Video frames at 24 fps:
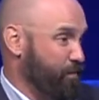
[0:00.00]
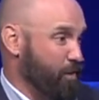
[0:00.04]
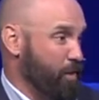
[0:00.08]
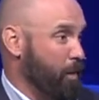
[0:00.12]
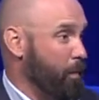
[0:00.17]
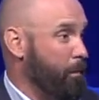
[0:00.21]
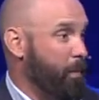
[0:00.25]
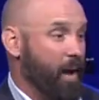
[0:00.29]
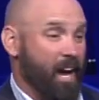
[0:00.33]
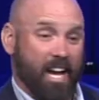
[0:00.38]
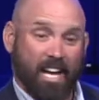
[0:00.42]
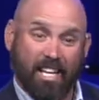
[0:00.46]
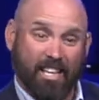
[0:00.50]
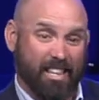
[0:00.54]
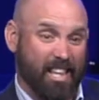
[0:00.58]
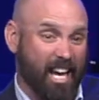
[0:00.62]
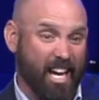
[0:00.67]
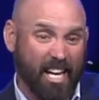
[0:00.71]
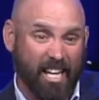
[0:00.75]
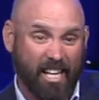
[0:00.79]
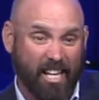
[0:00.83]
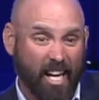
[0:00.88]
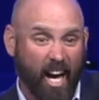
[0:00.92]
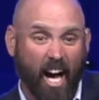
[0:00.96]
for the pain,
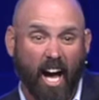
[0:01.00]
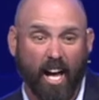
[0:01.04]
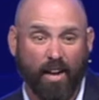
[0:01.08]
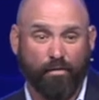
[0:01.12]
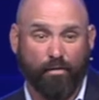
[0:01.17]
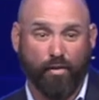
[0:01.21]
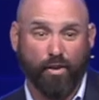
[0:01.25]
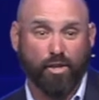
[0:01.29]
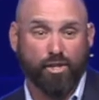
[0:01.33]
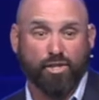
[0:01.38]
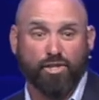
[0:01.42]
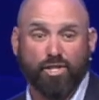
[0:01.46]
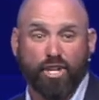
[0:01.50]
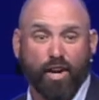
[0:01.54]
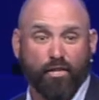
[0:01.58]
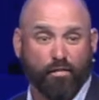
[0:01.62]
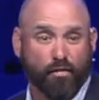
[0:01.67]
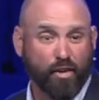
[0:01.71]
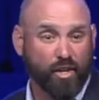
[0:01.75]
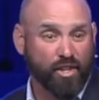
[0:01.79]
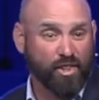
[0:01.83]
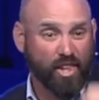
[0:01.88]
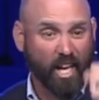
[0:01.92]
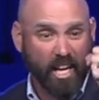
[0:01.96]
thank God for the suffering,